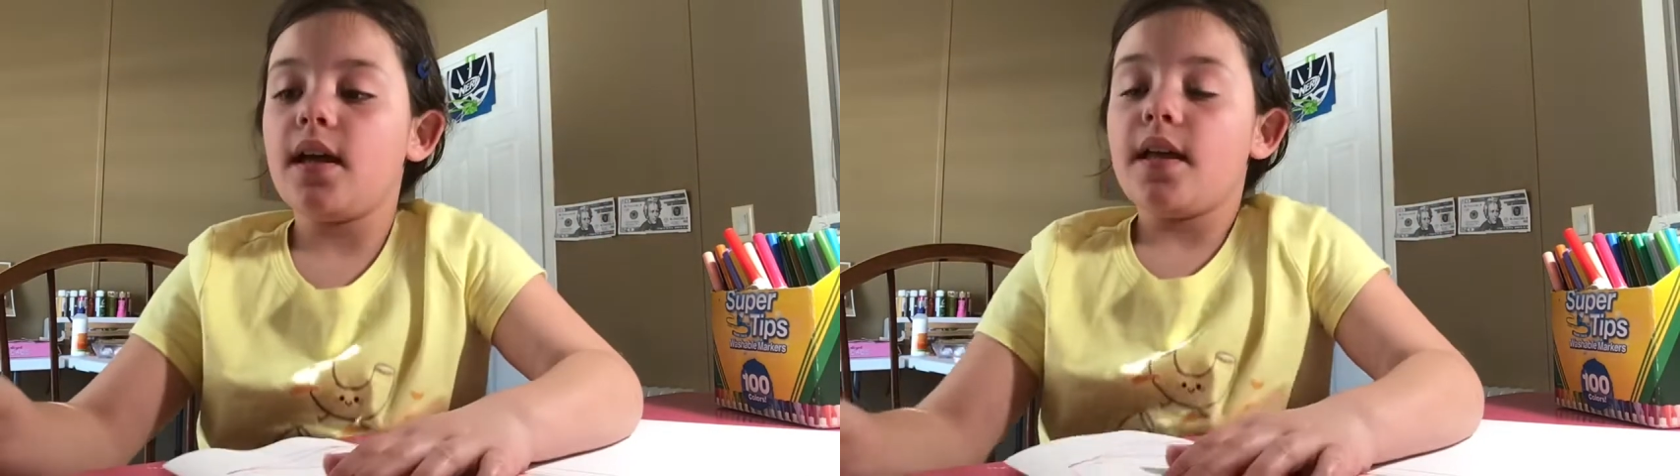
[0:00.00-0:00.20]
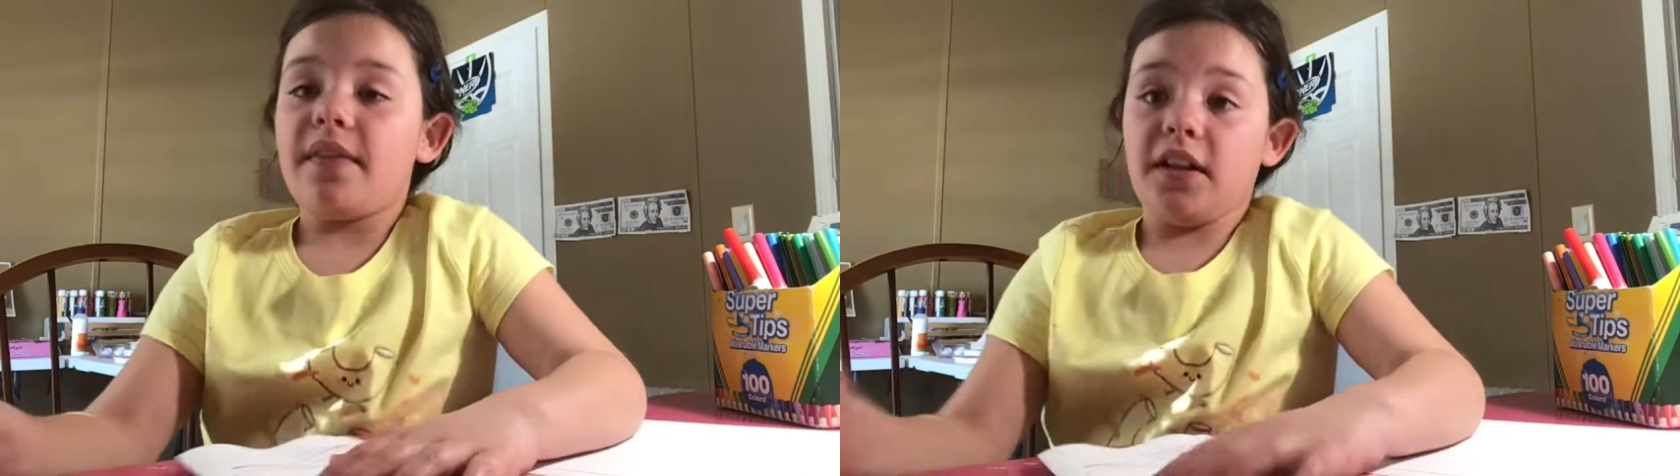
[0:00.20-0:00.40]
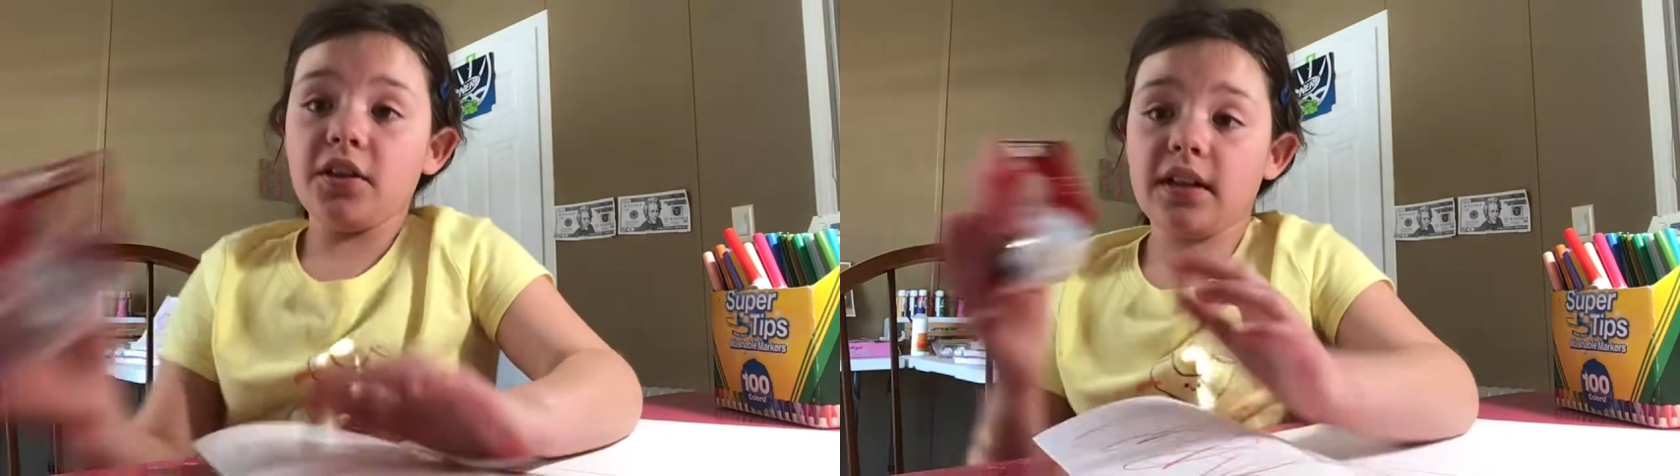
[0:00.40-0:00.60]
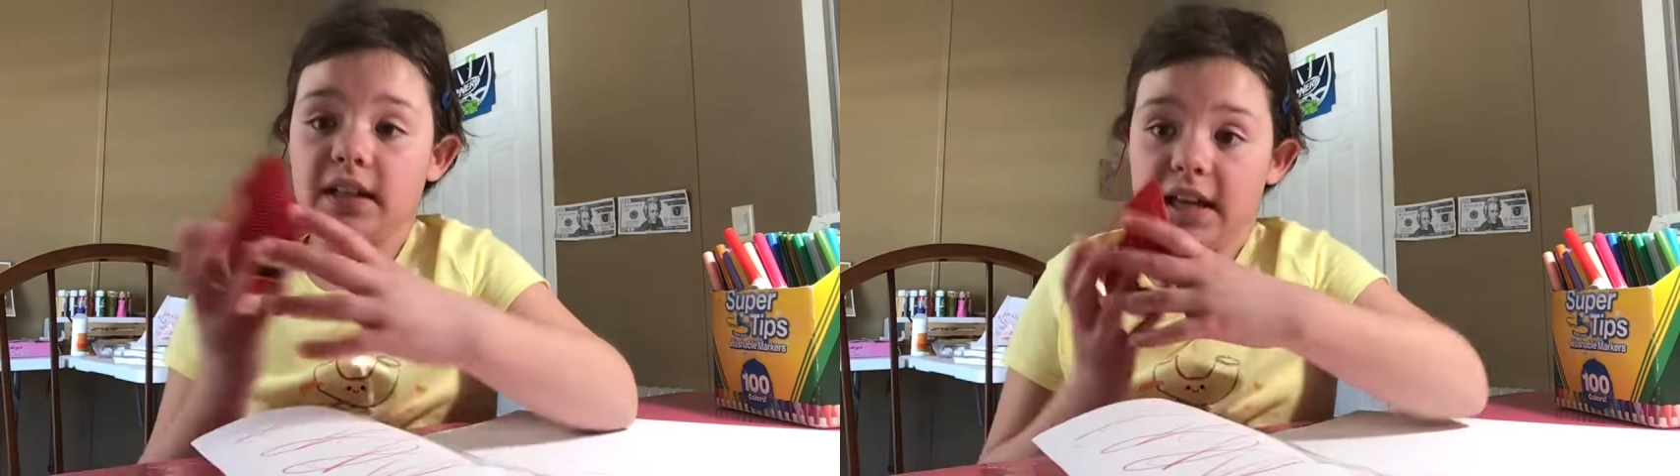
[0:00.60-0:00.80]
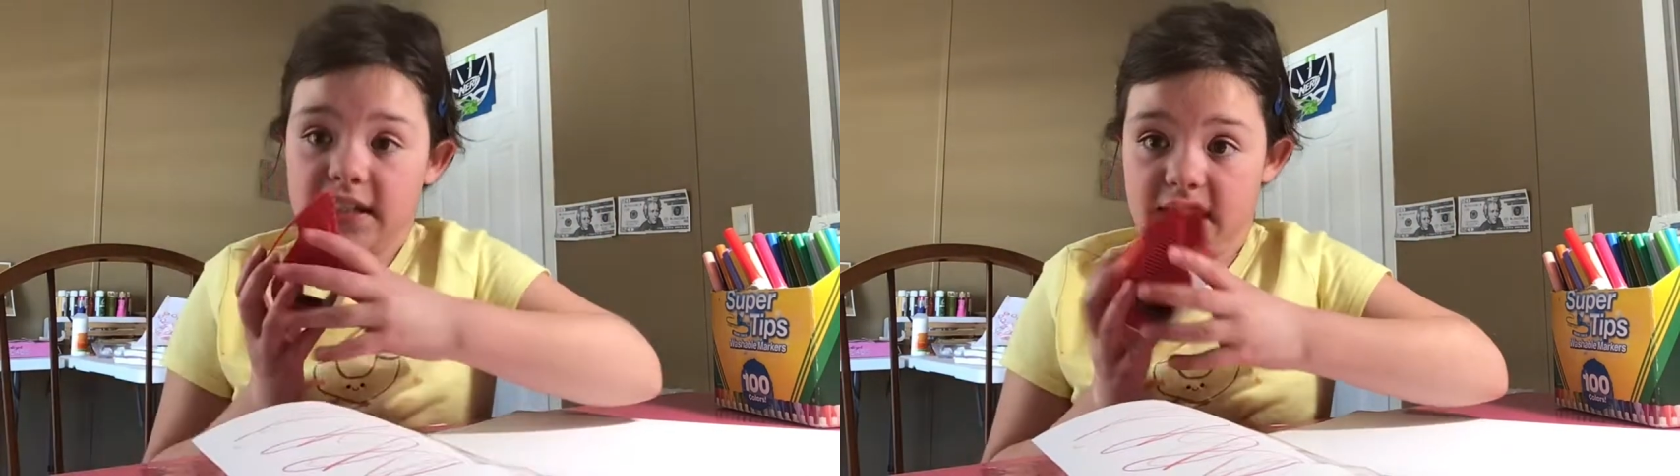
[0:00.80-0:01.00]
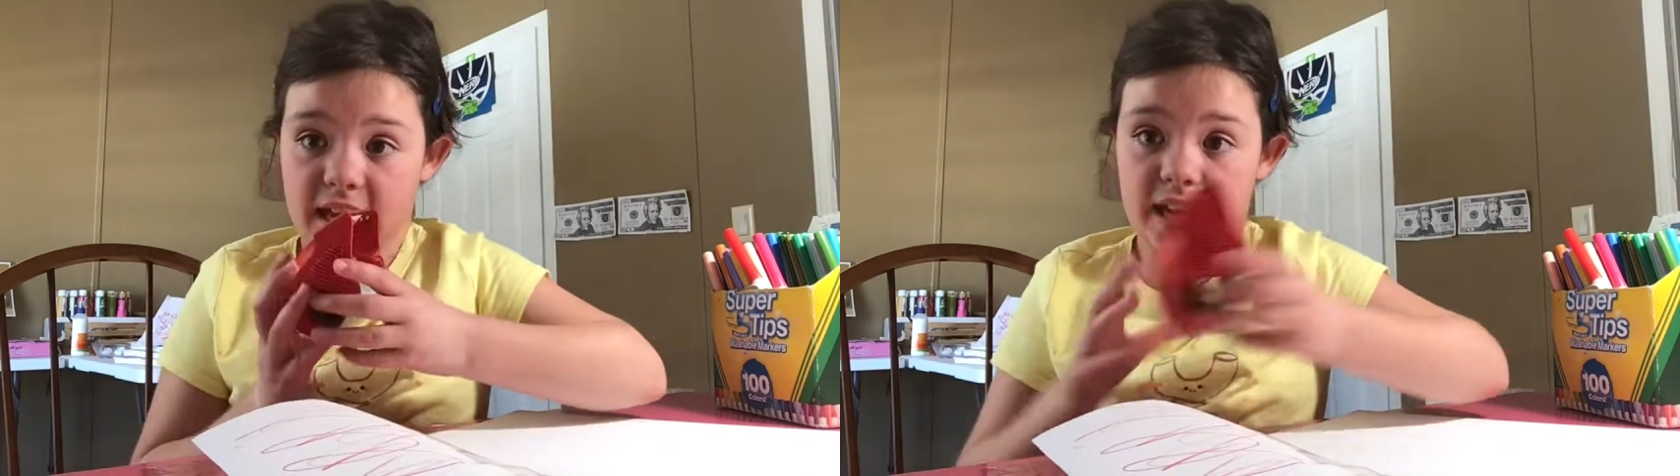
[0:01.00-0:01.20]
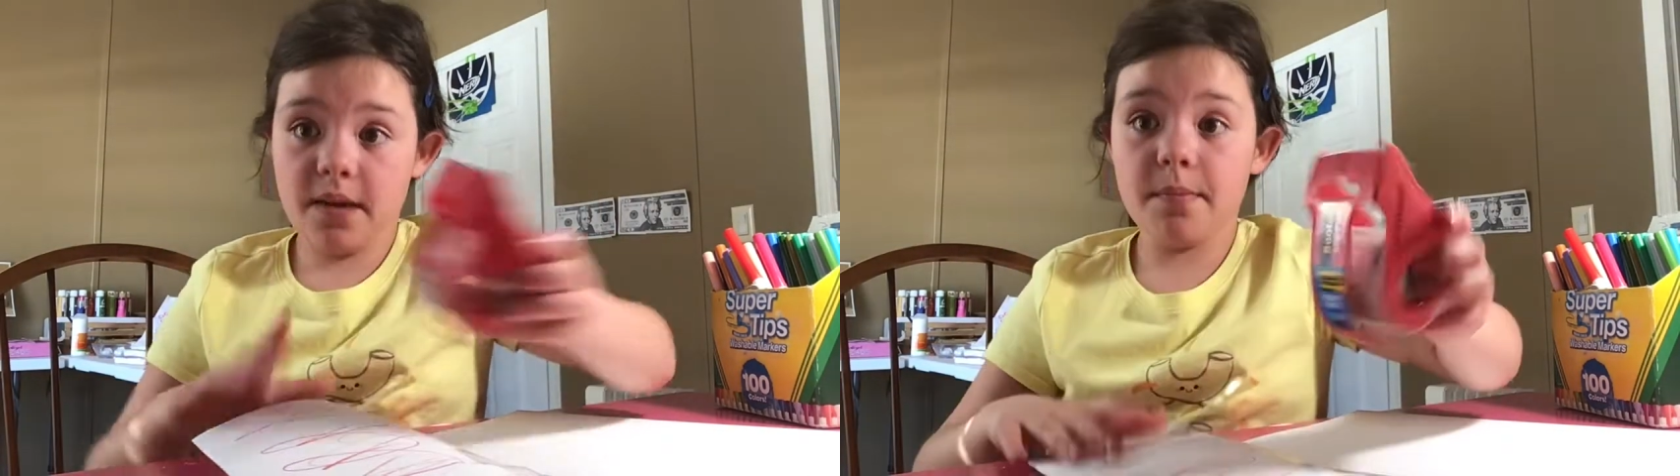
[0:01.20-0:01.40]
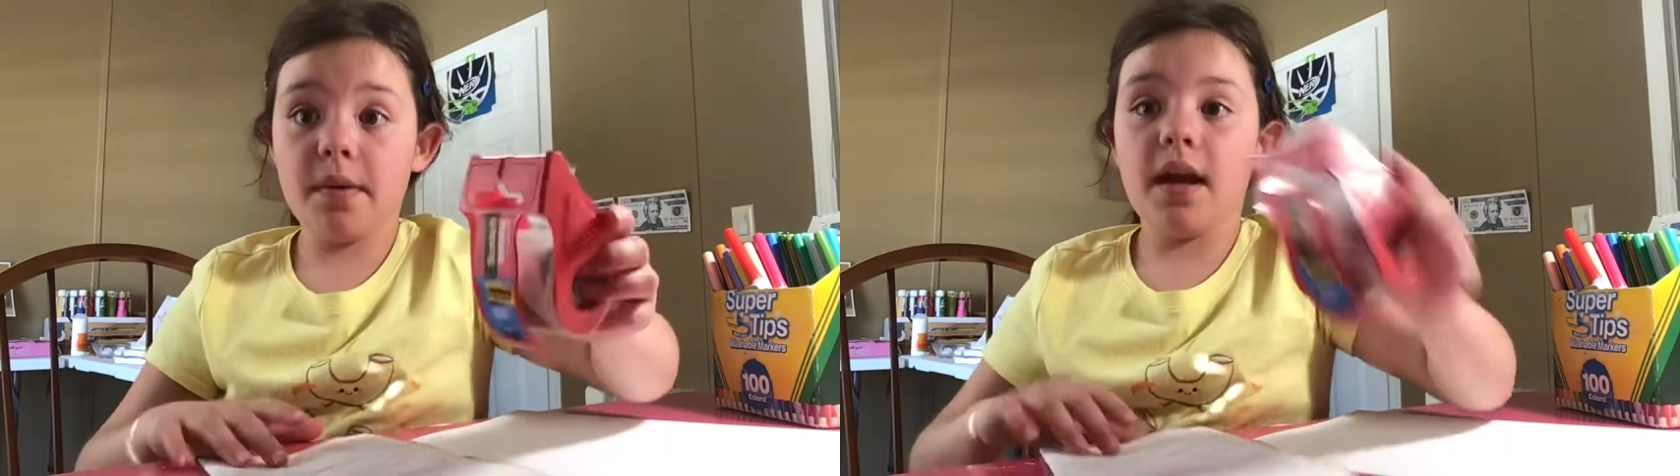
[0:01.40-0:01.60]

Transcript: Then you're gonna get tape,